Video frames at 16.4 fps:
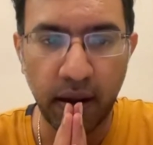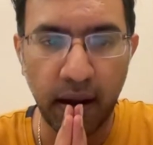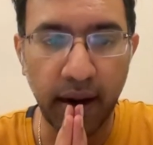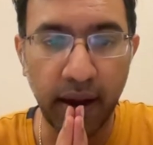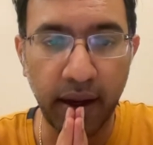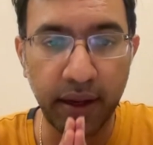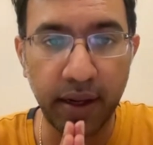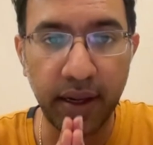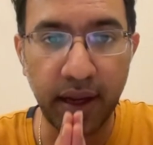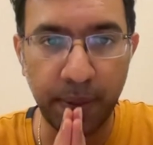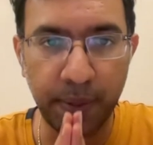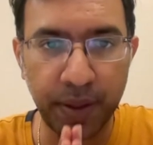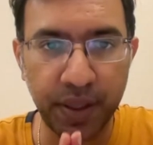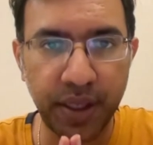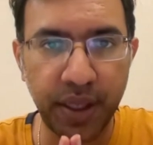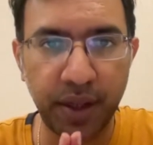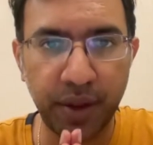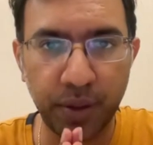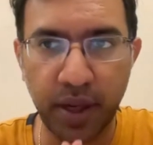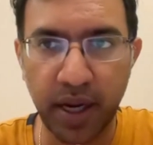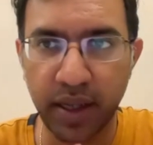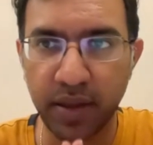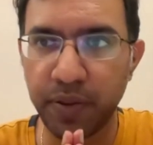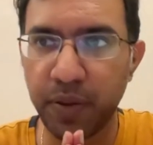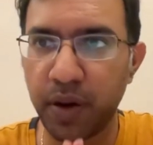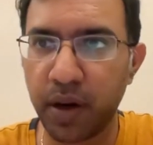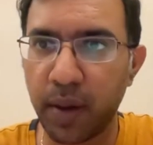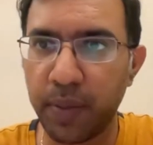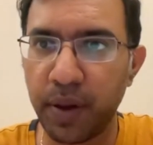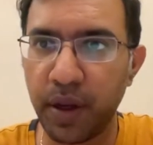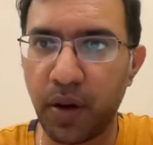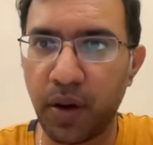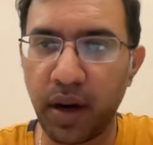And I really appreciate you guys for
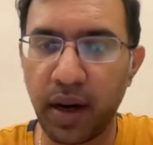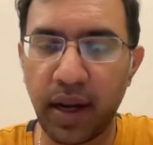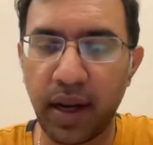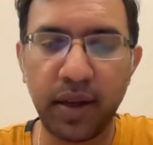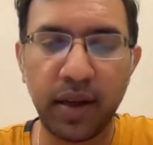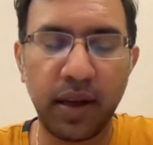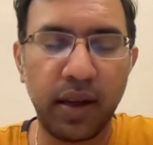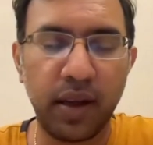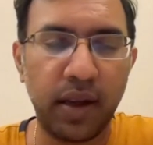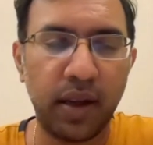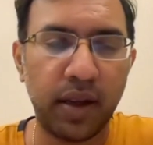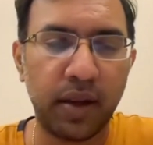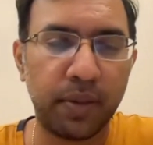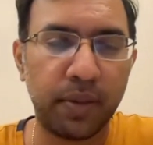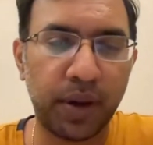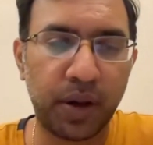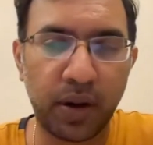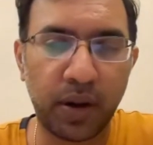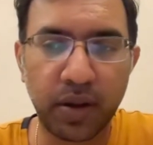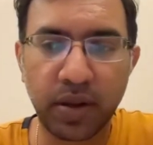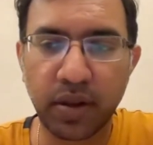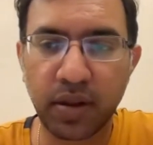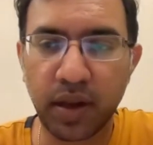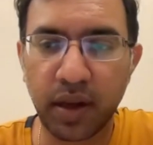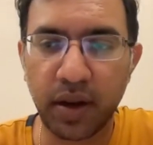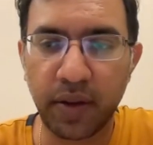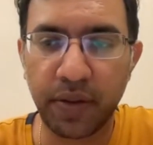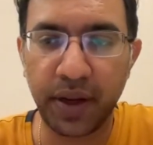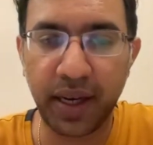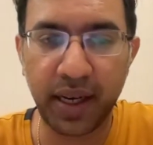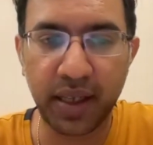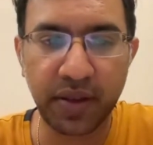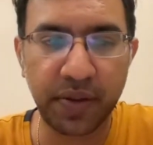coming online, because
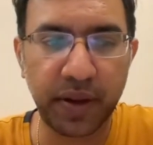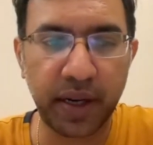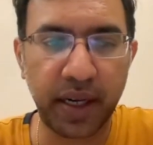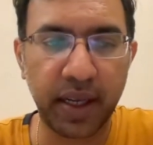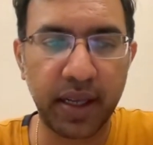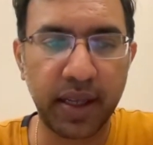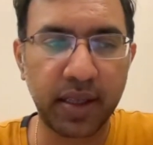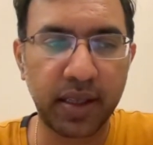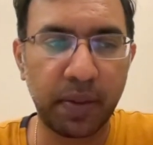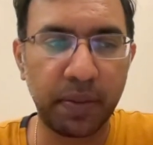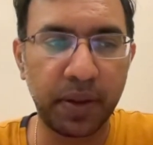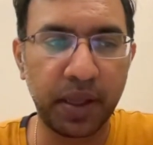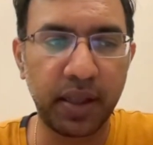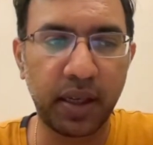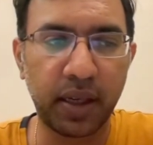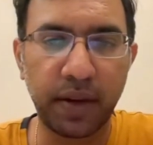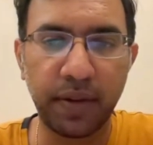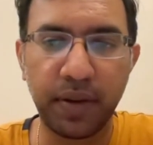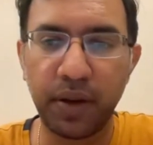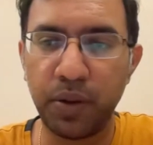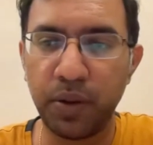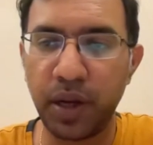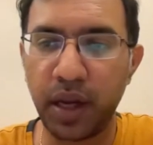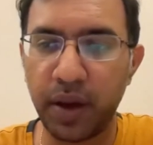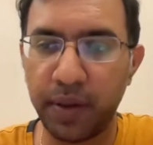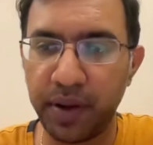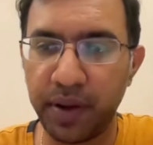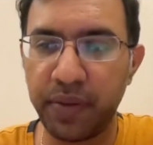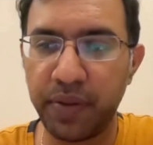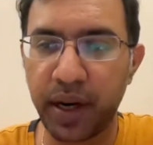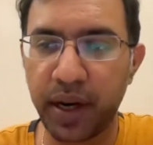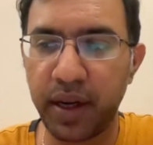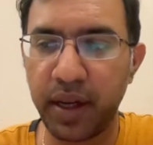Freelance Friday is something that I will do every
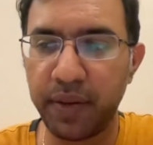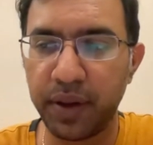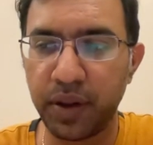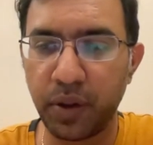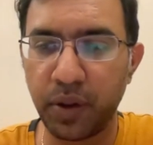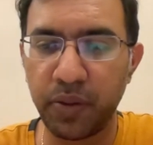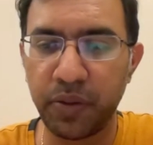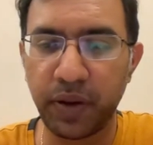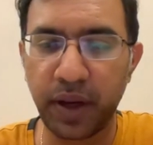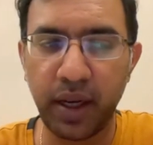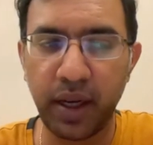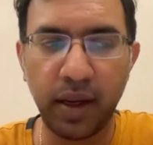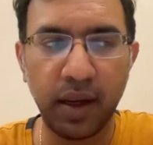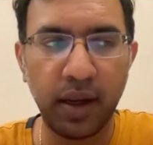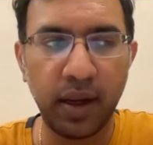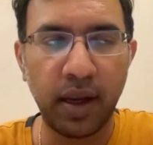Friday without fail.